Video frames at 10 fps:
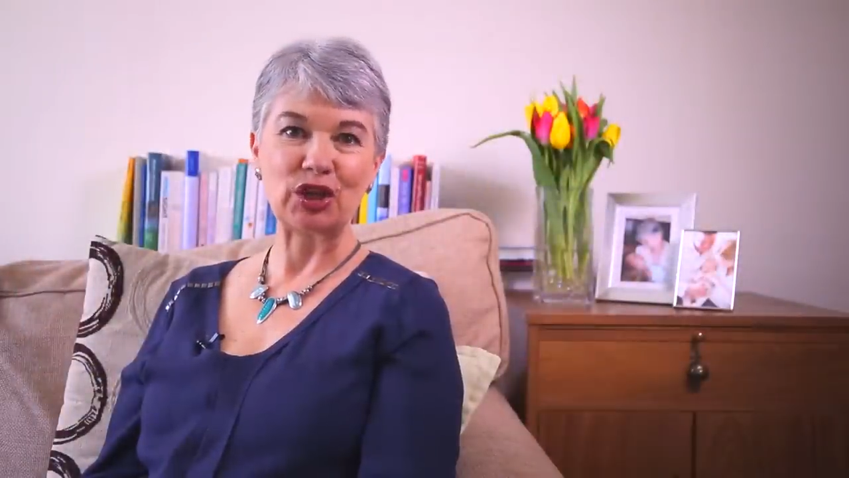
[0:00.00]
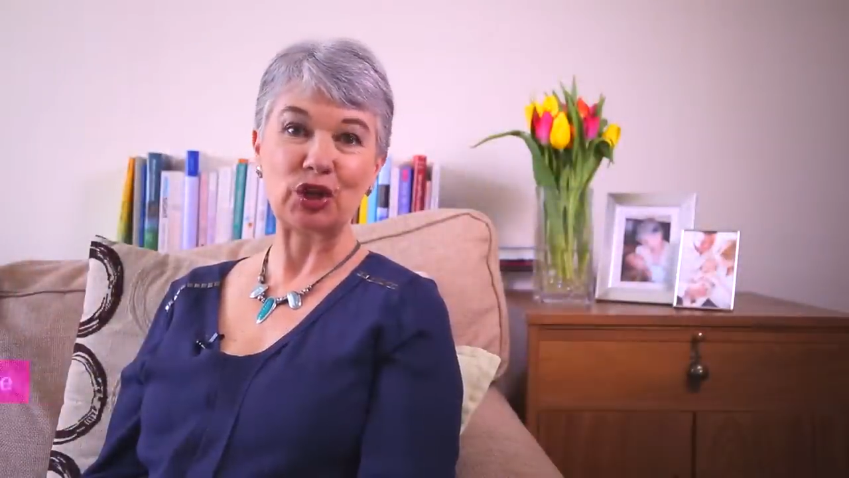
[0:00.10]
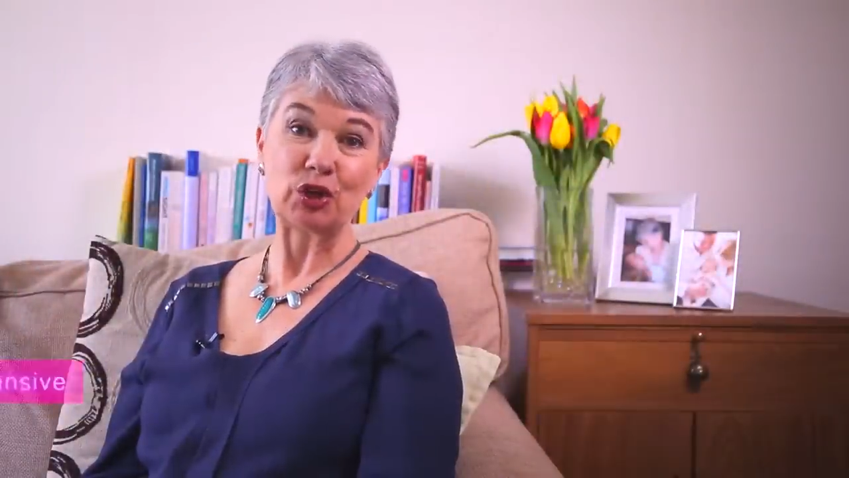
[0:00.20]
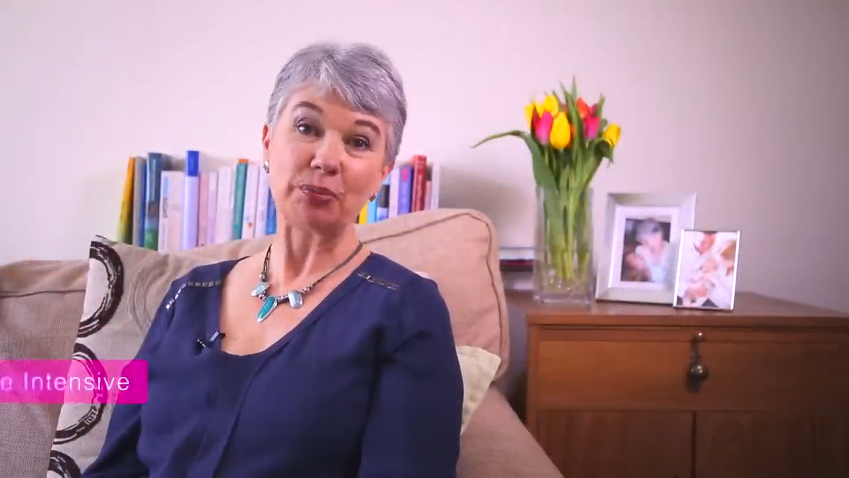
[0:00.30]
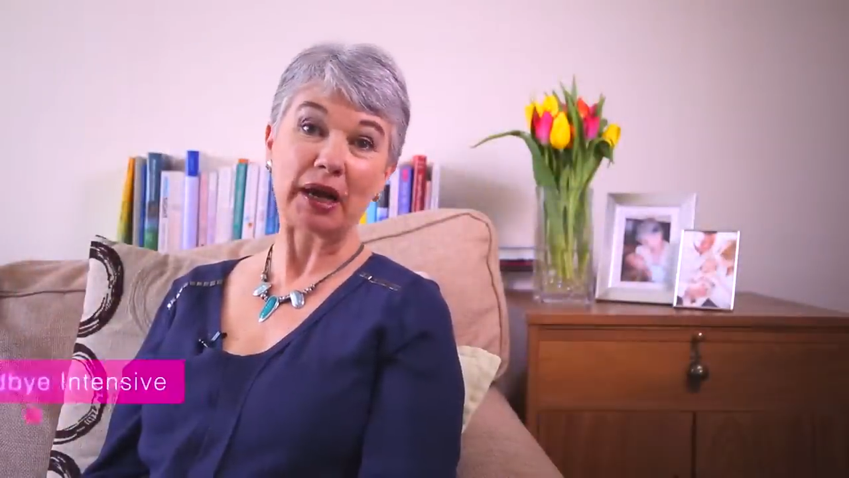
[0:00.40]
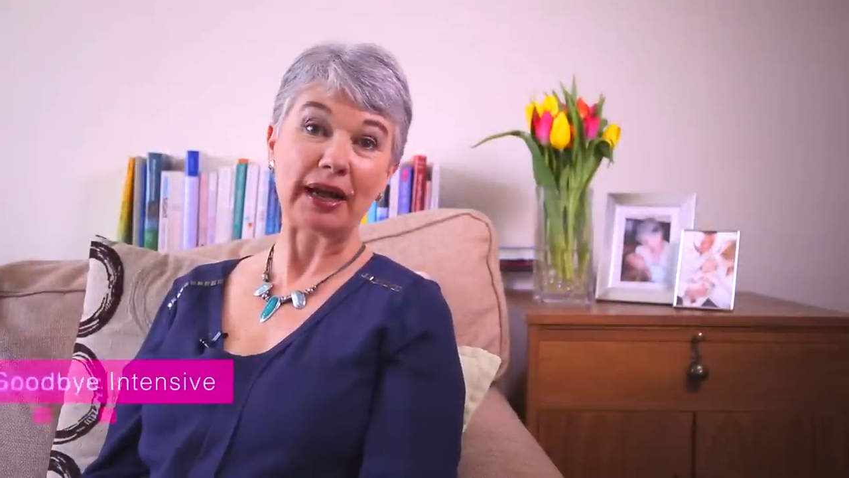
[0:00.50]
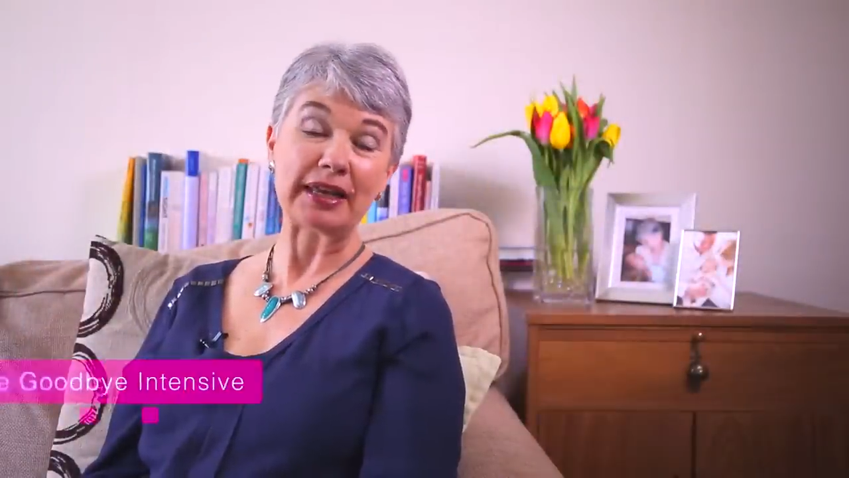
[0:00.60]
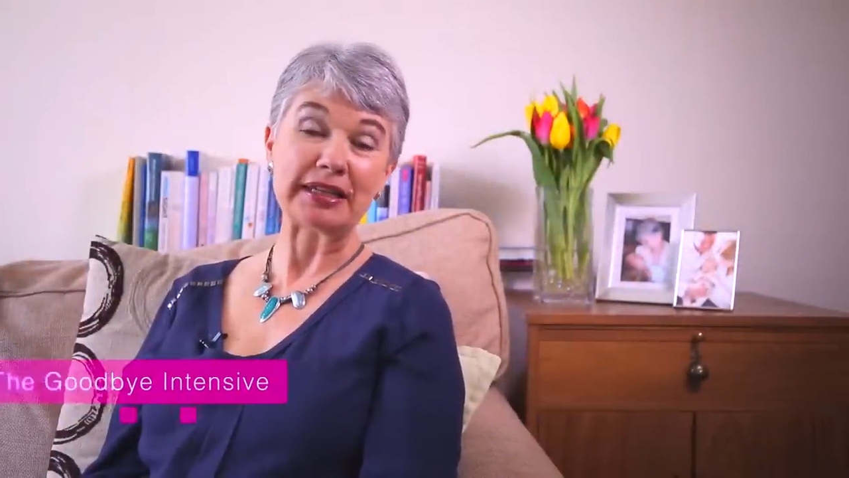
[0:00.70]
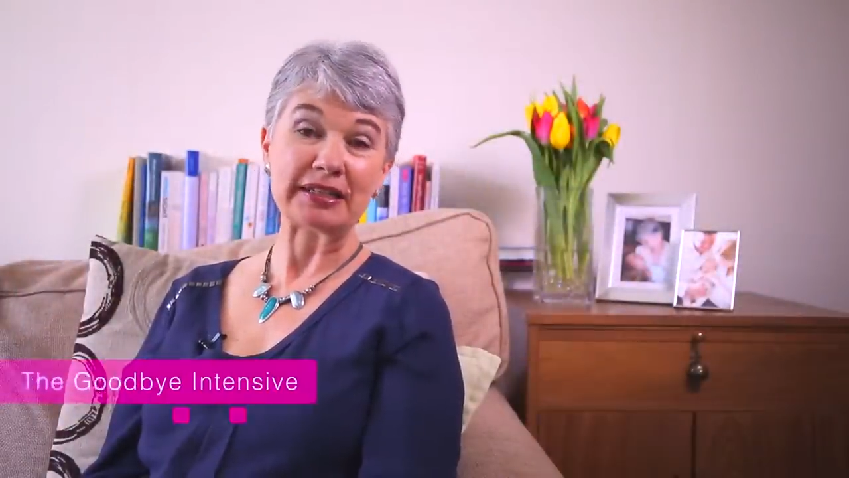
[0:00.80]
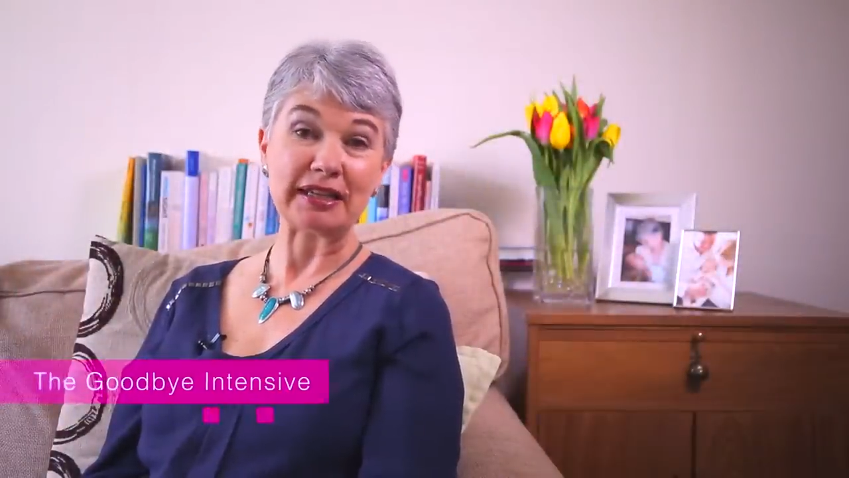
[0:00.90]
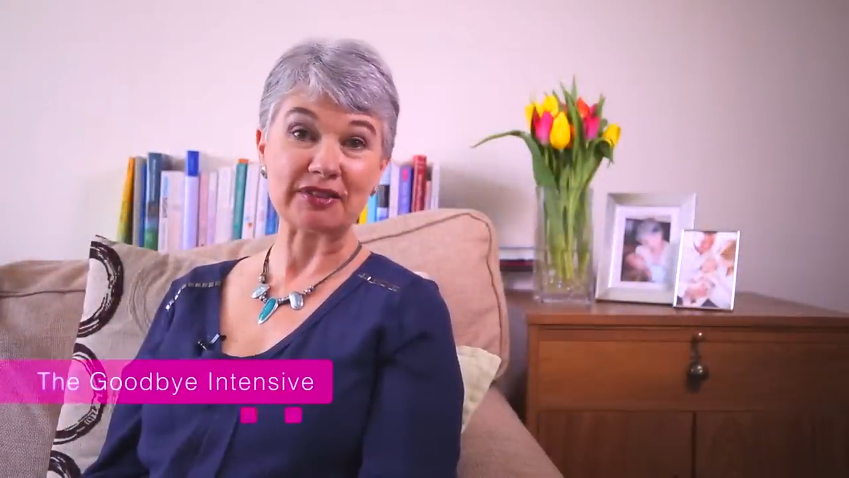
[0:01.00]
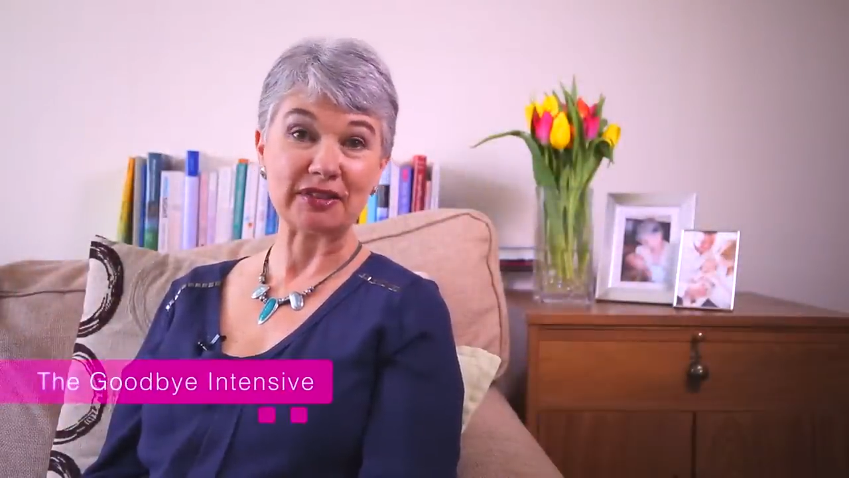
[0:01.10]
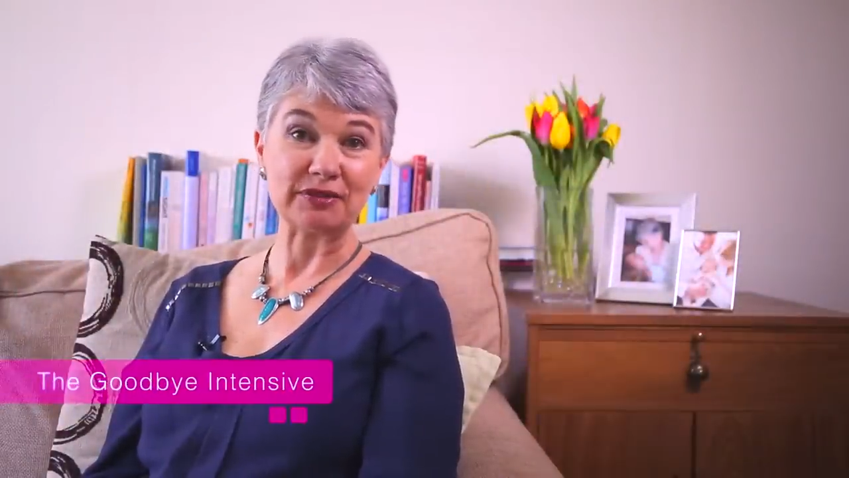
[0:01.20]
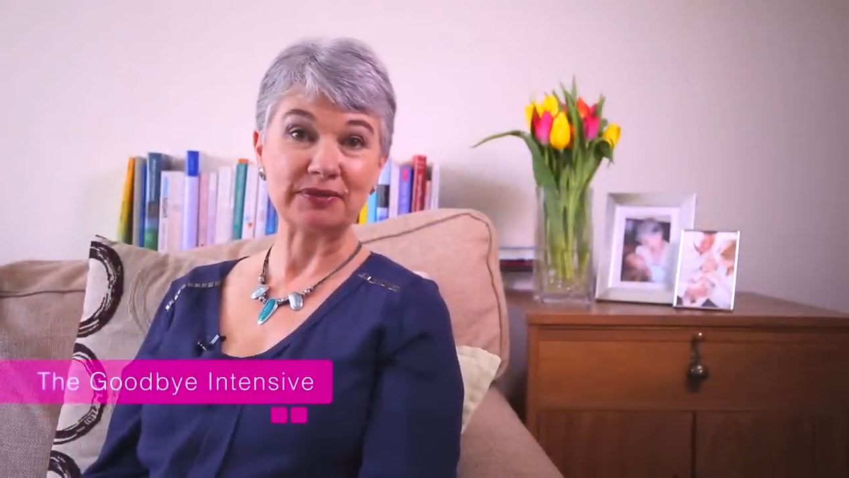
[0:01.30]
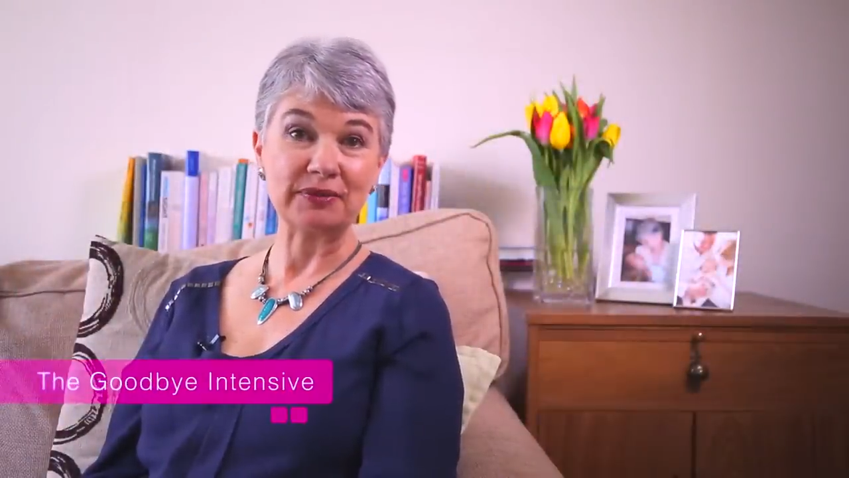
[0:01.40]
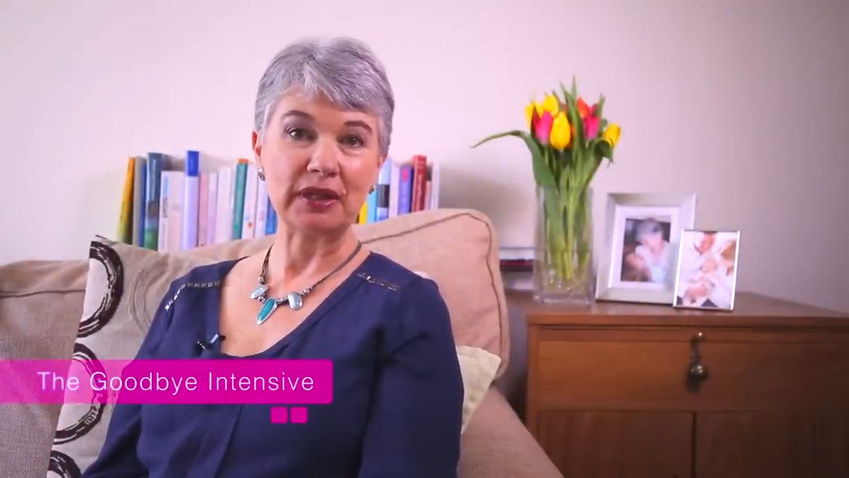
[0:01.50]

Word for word: the goodbye intensive.